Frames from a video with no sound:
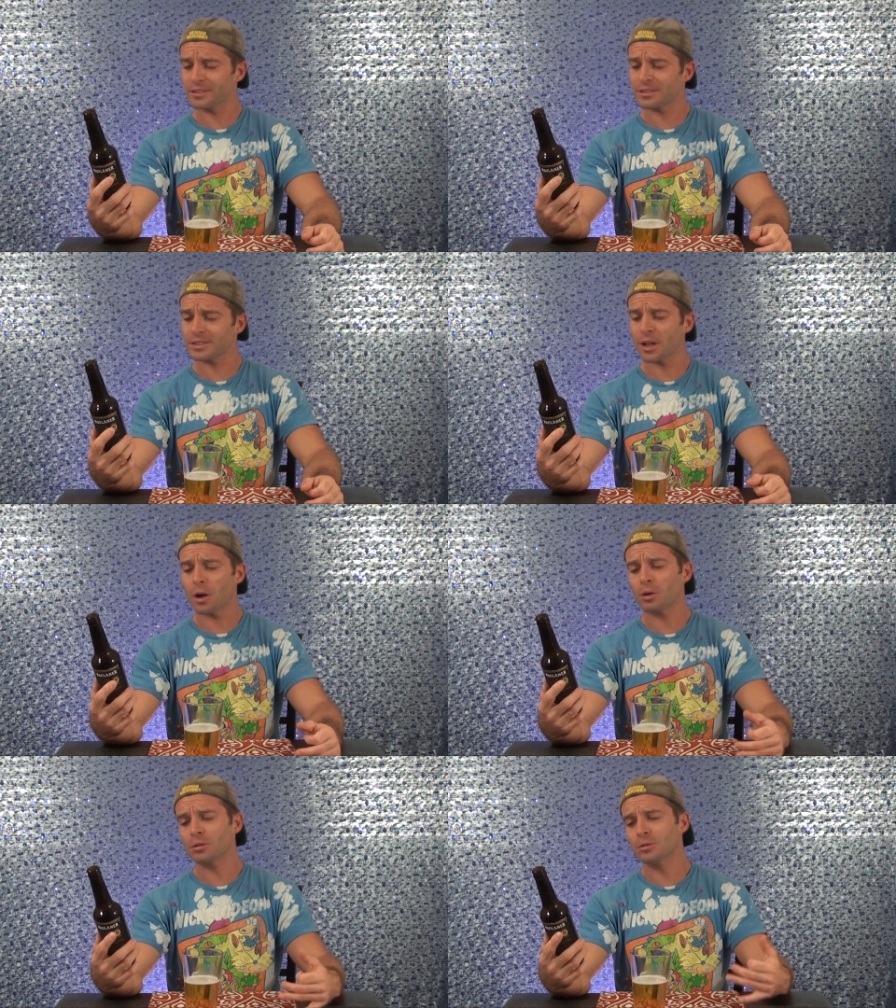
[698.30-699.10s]

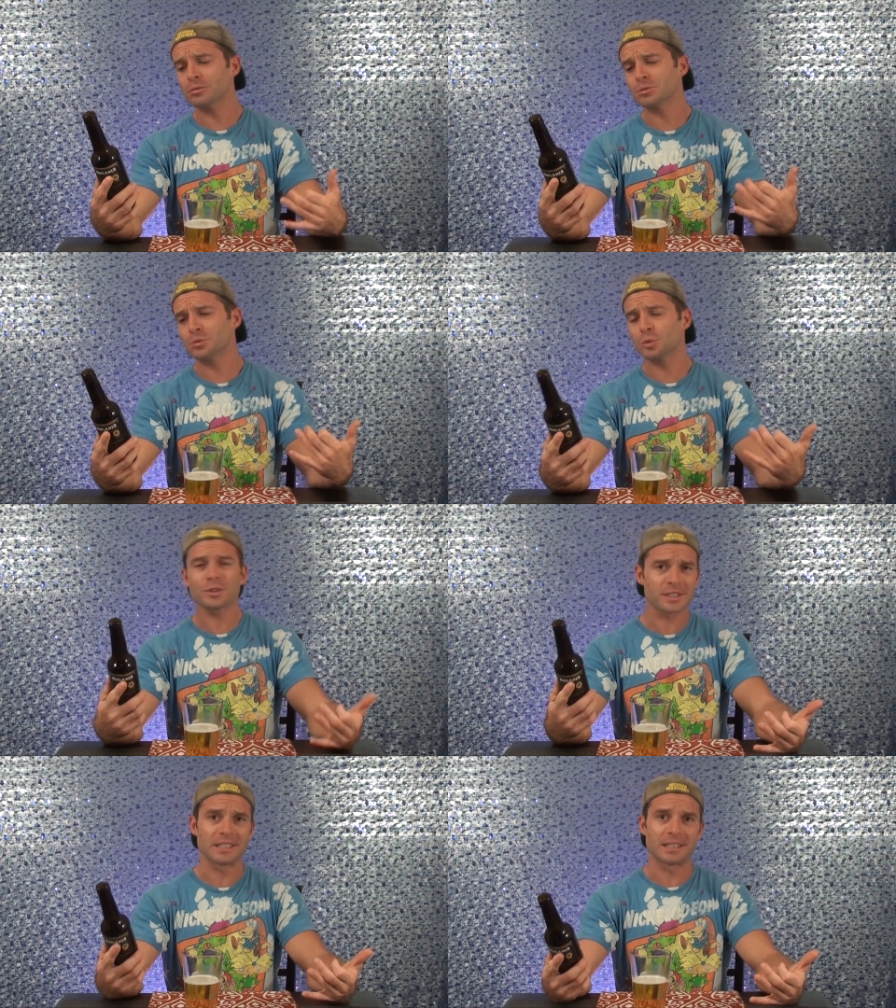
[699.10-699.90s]
So we'll
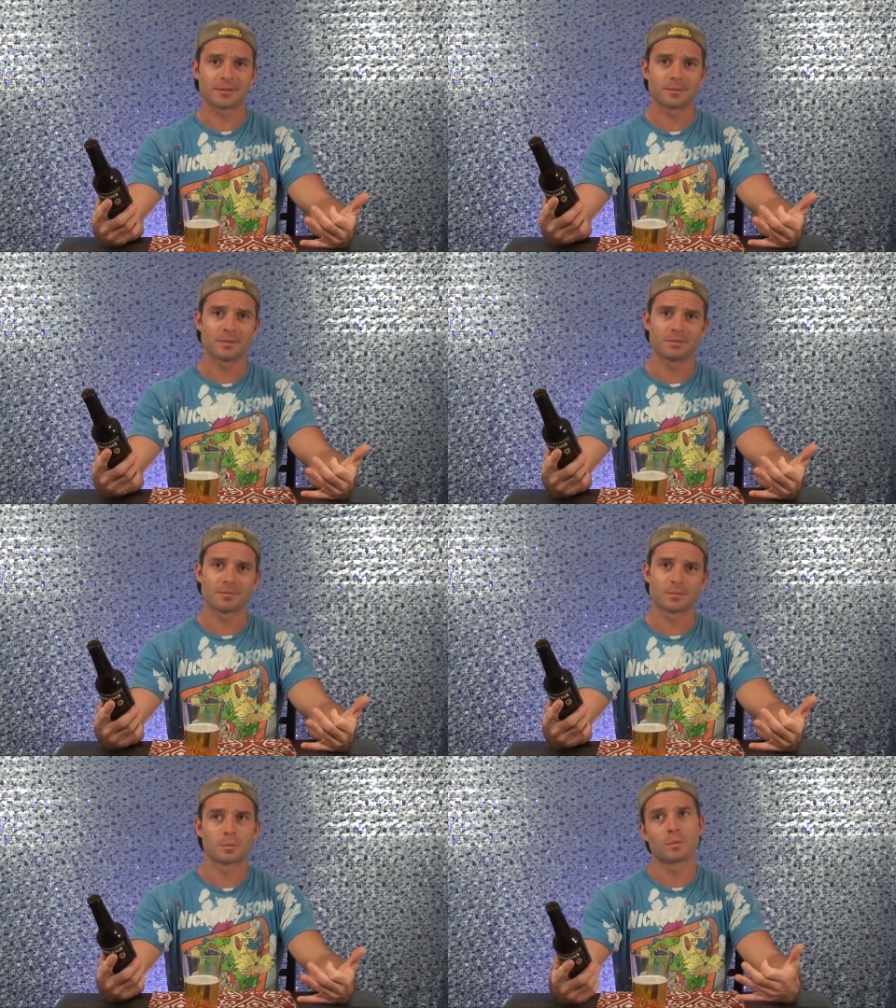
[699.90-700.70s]
see.
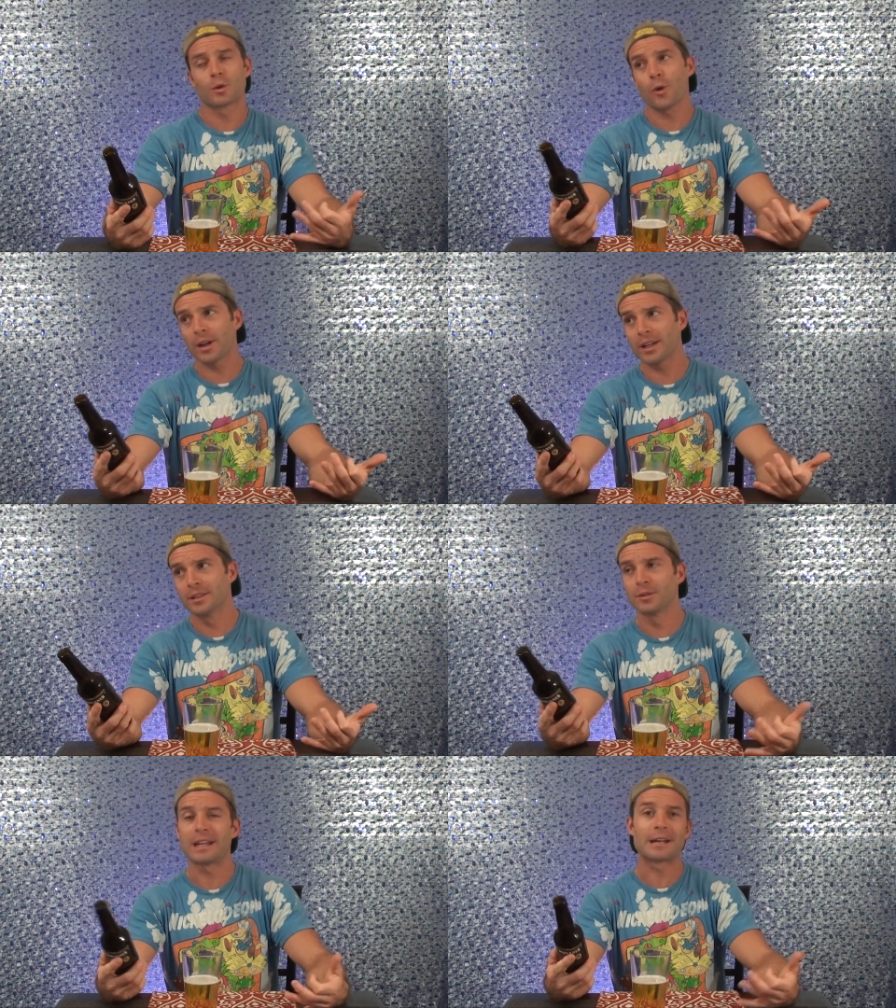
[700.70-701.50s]
Granted,
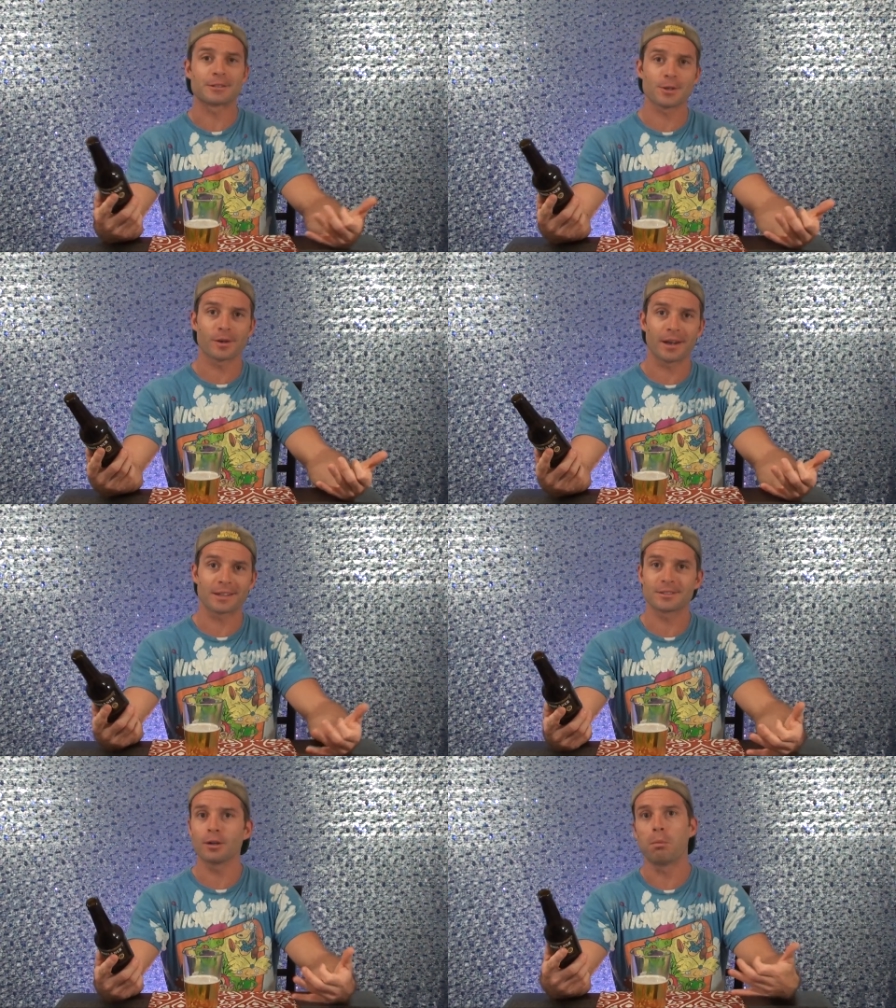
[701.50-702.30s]
in Arizona,
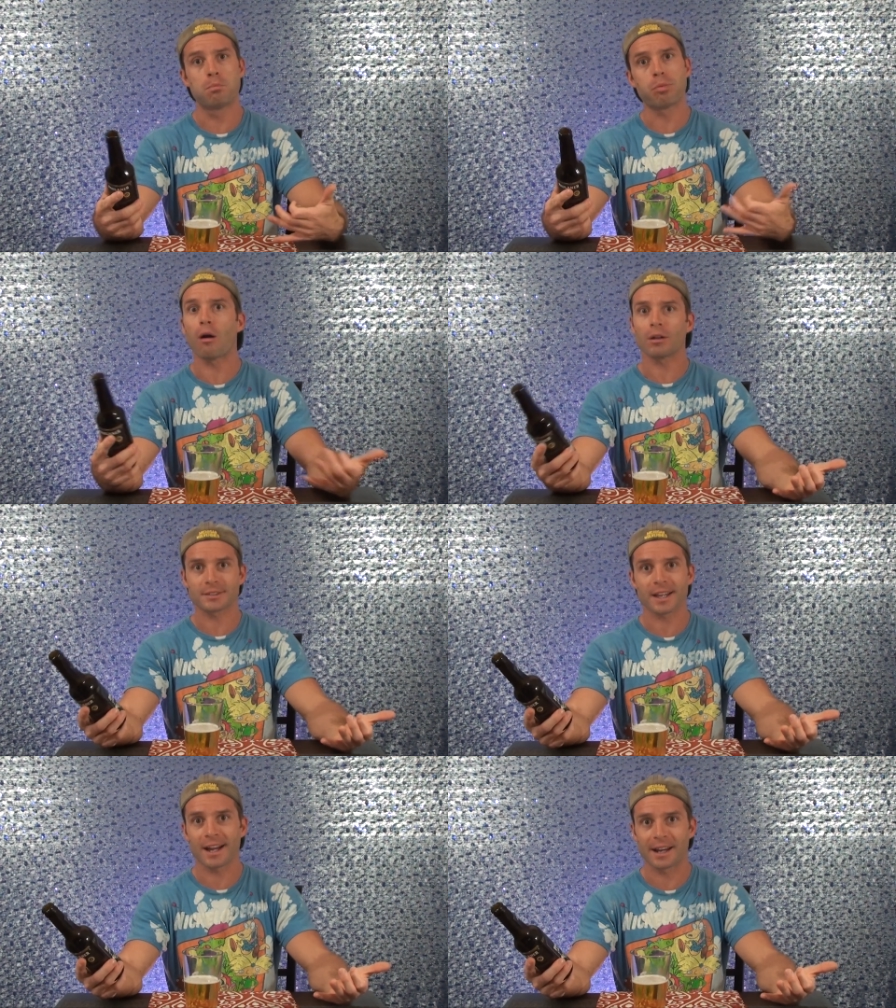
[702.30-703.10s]
it's still
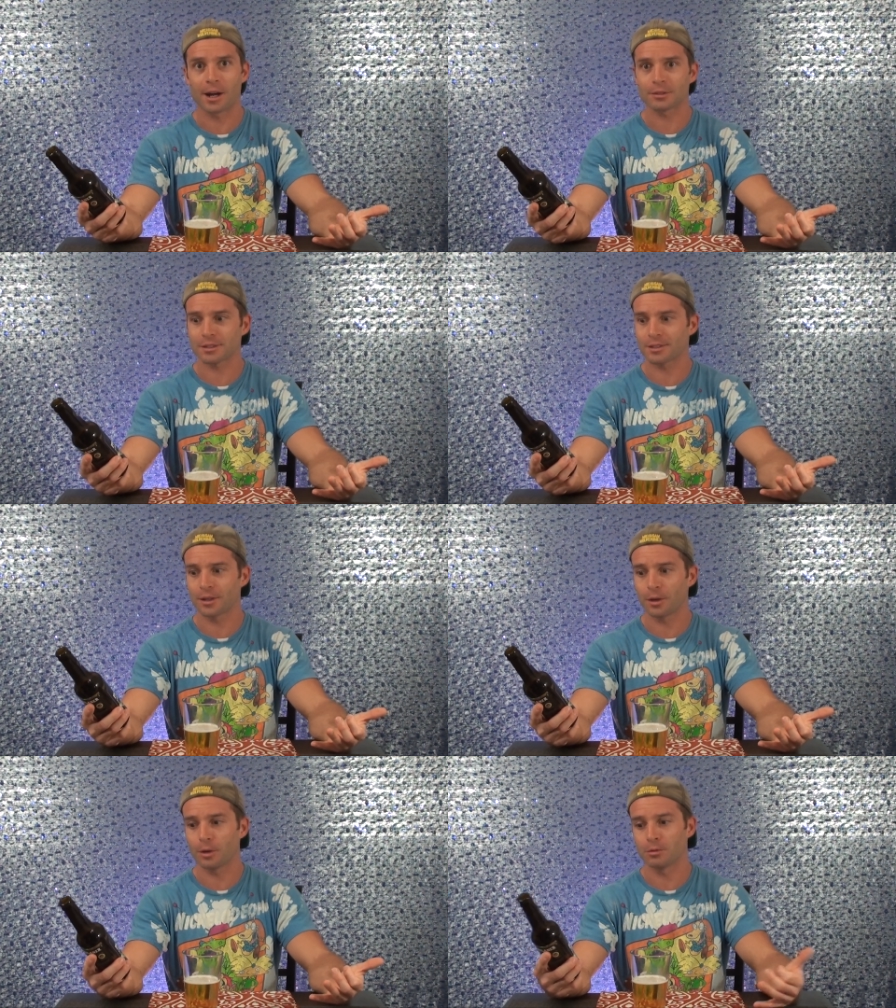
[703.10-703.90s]
balls hot out,
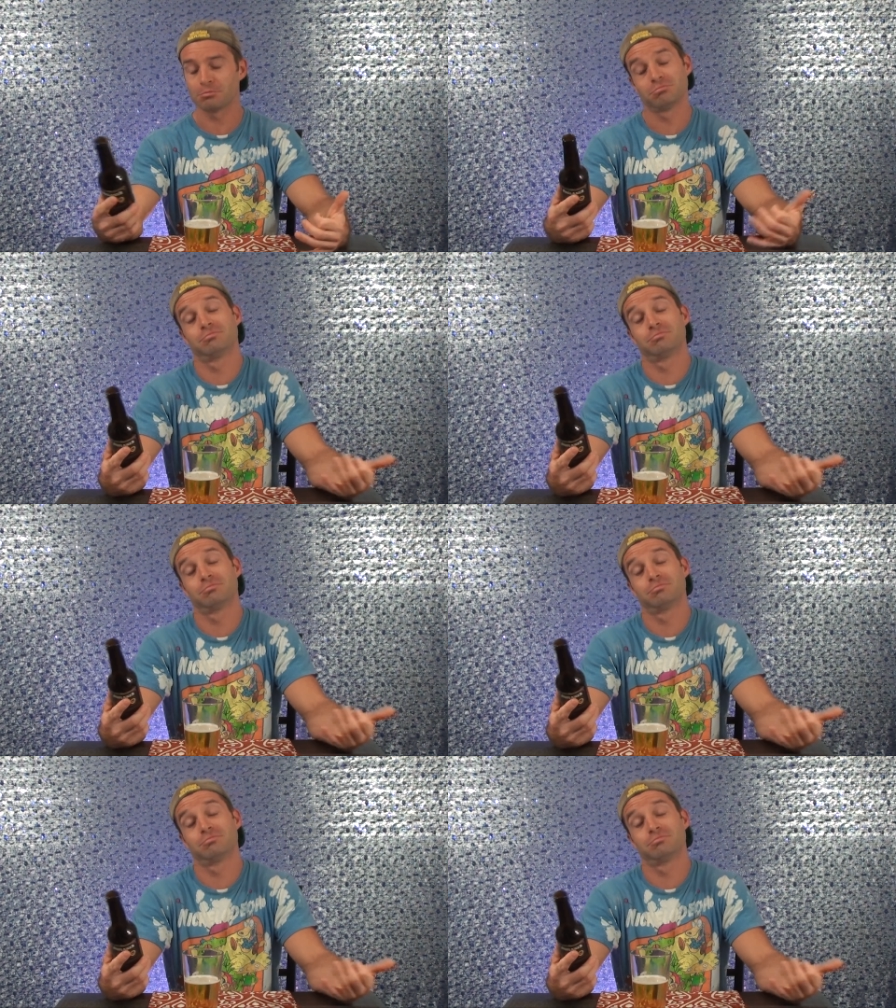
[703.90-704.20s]
so